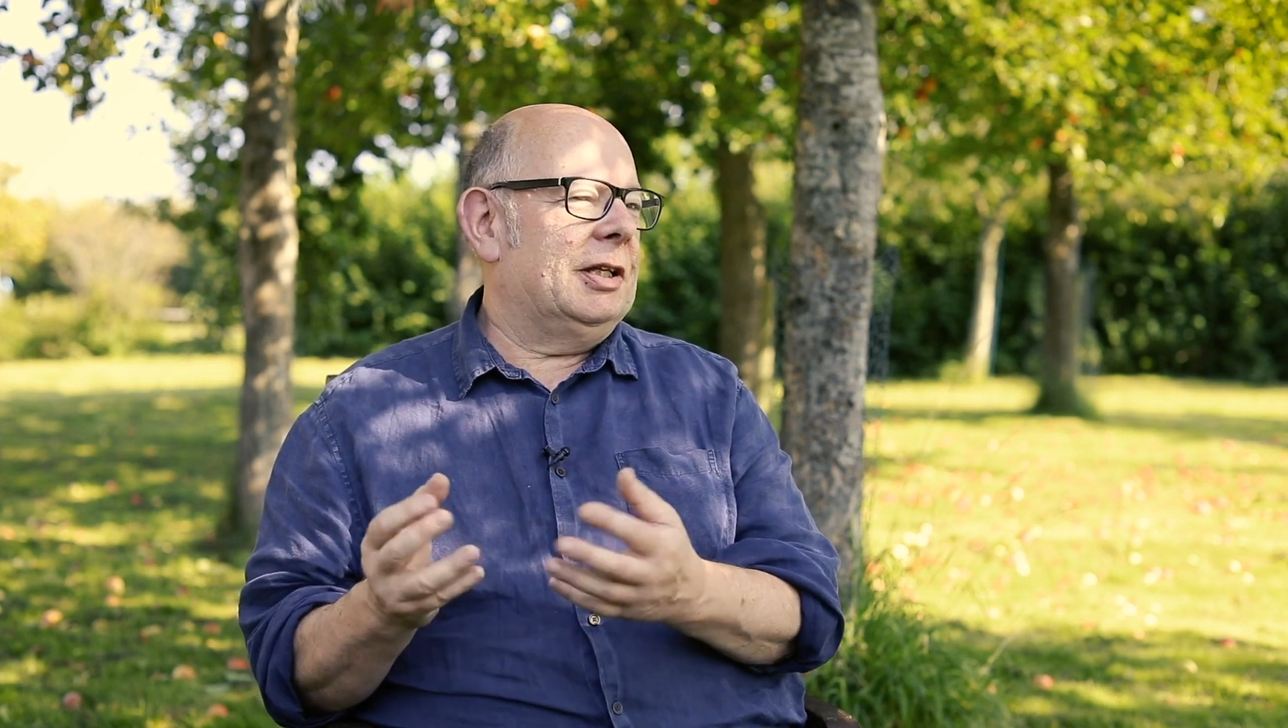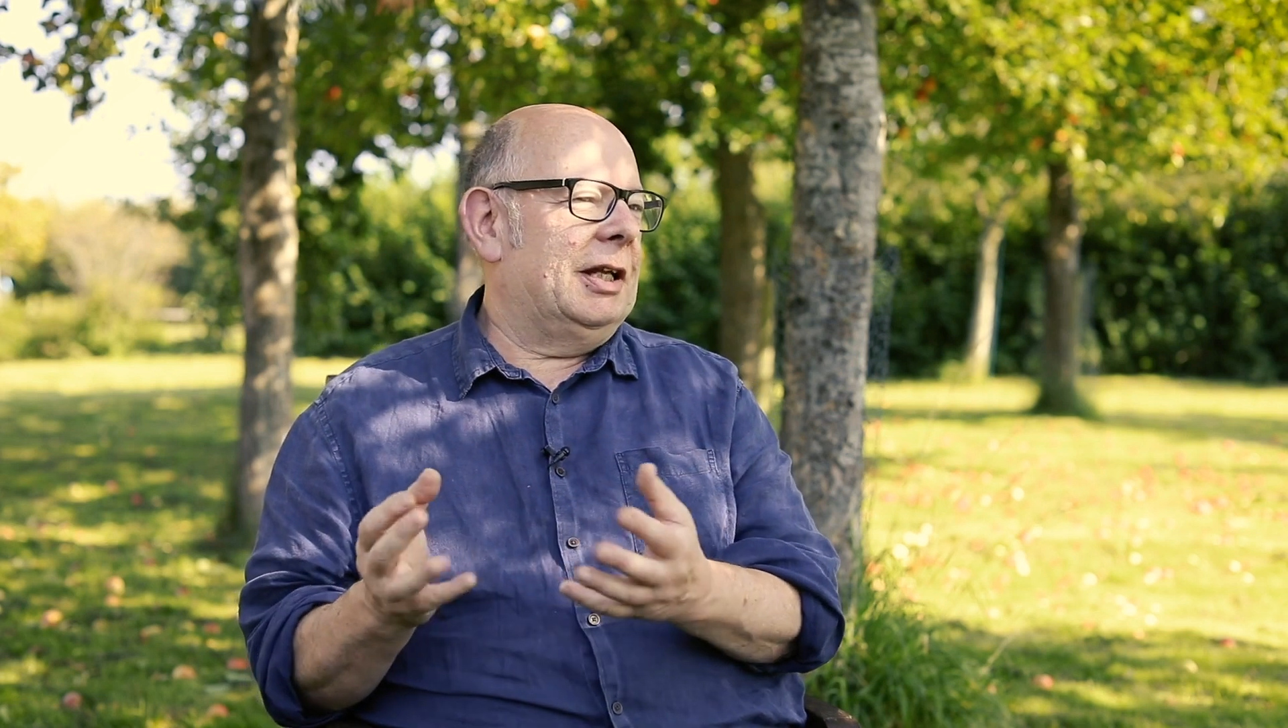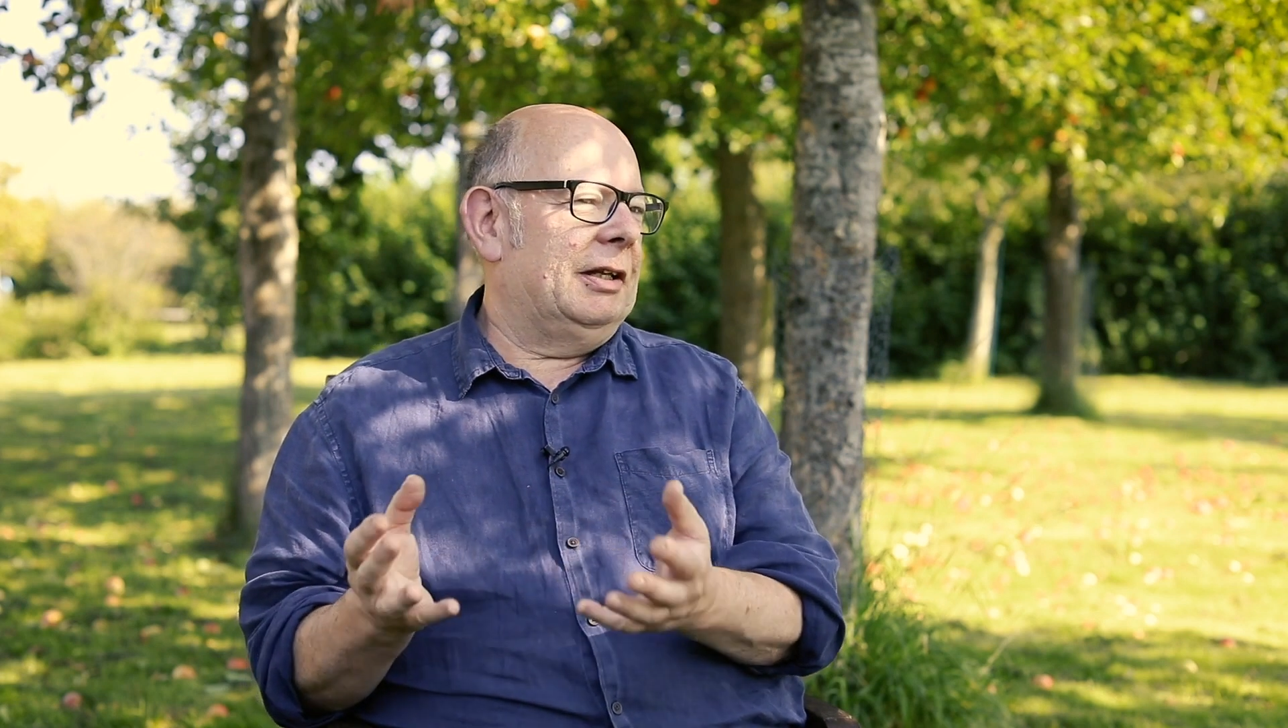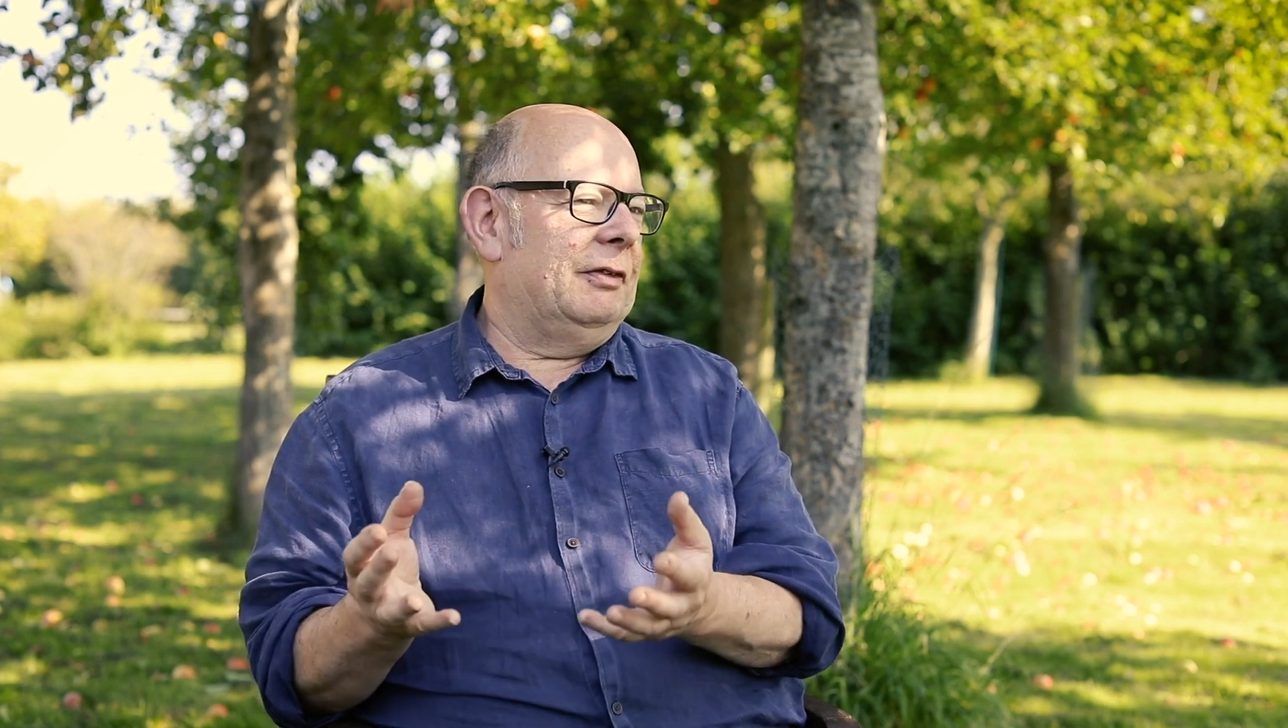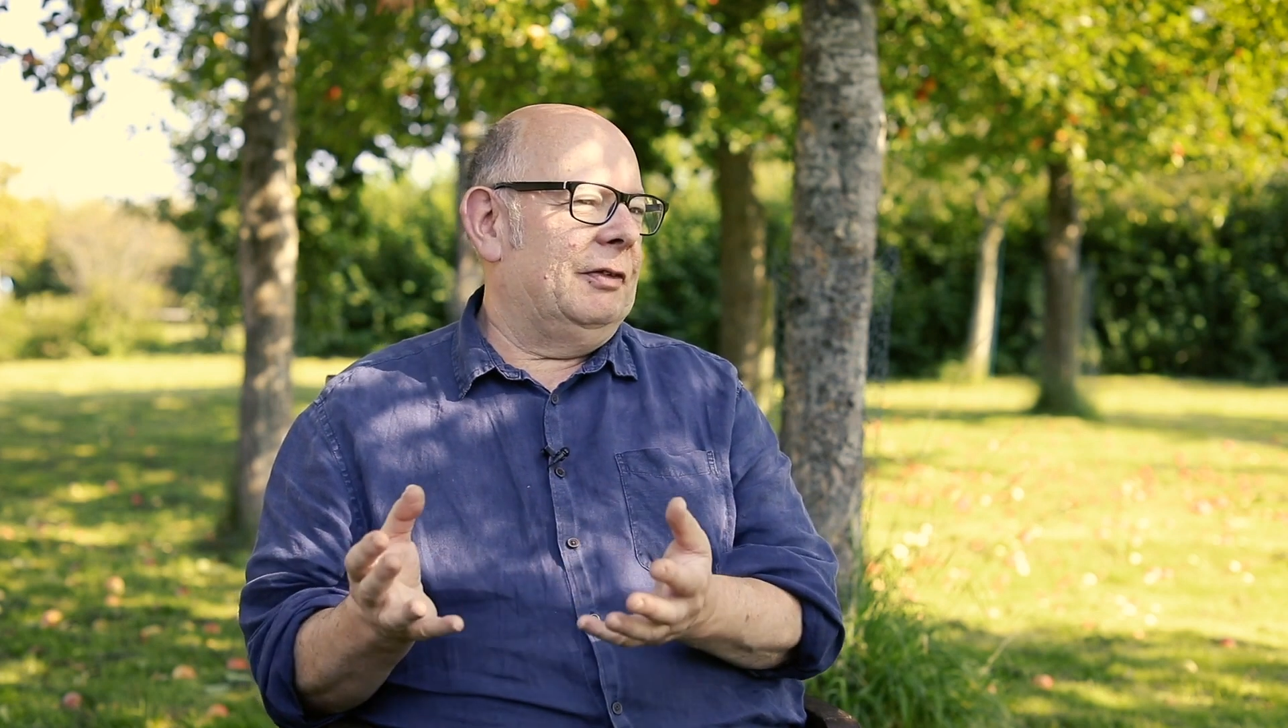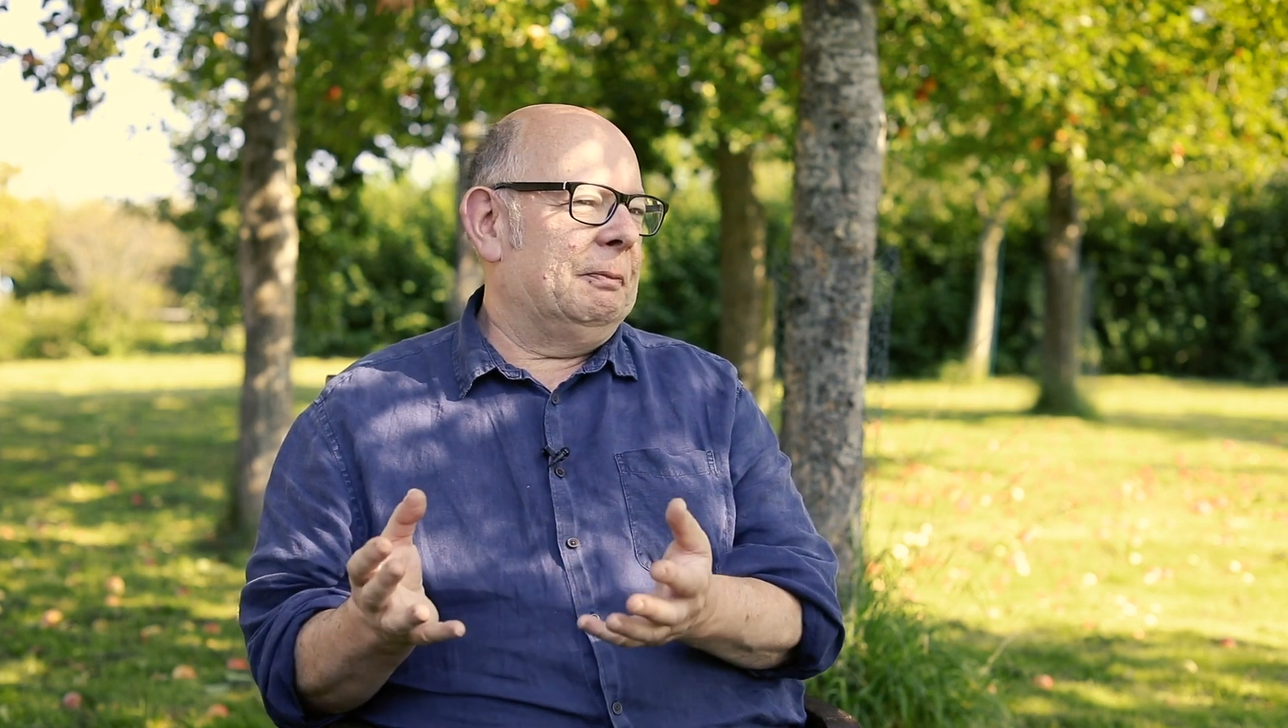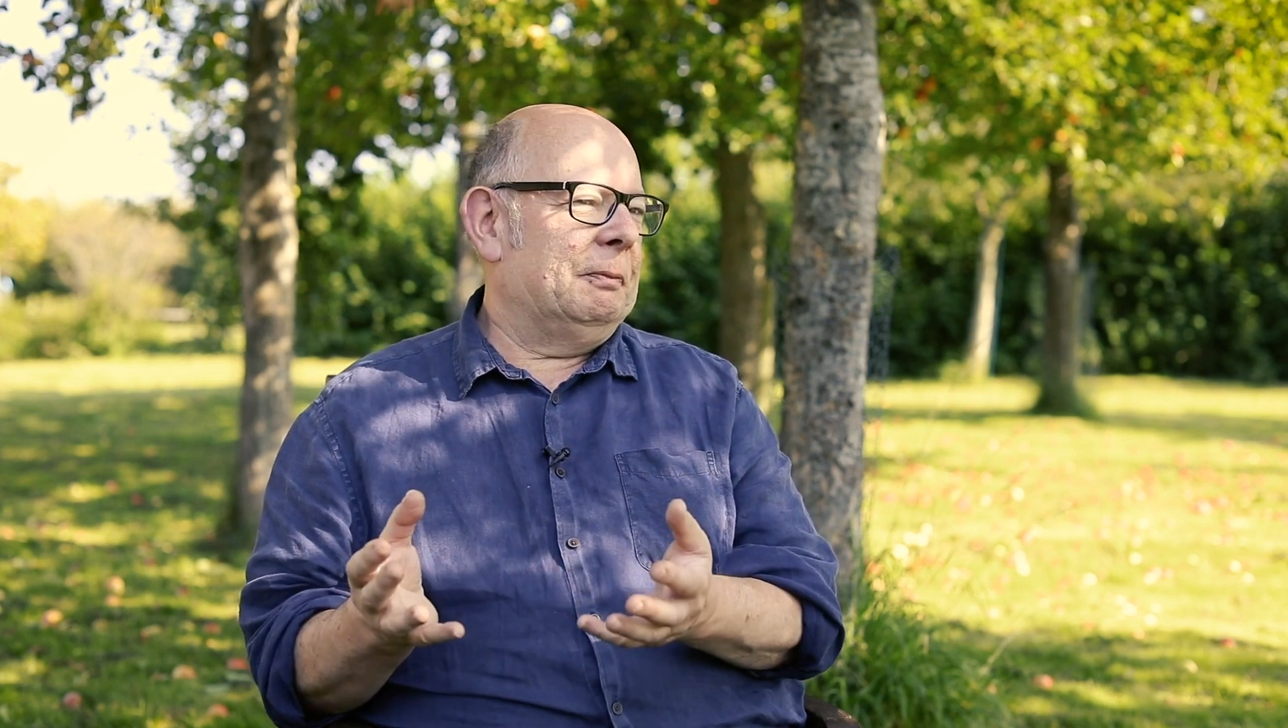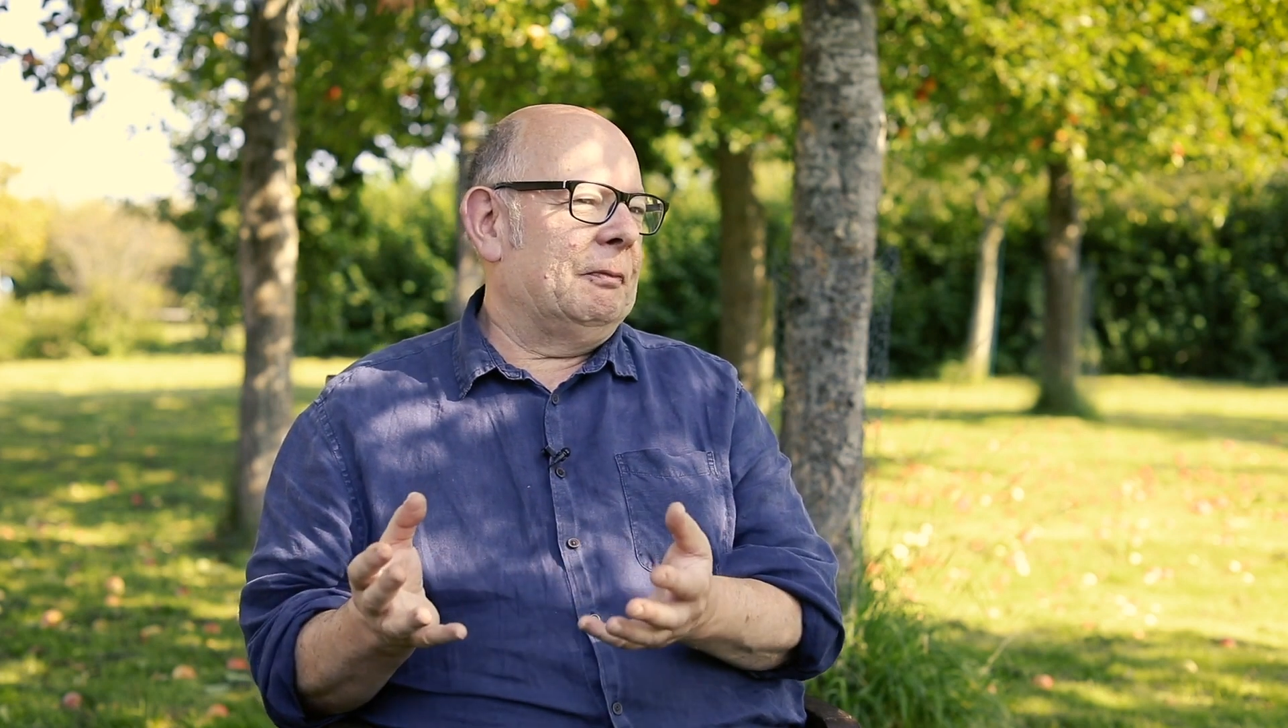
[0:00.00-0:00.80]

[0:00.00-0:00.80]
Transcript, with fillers: the end of it.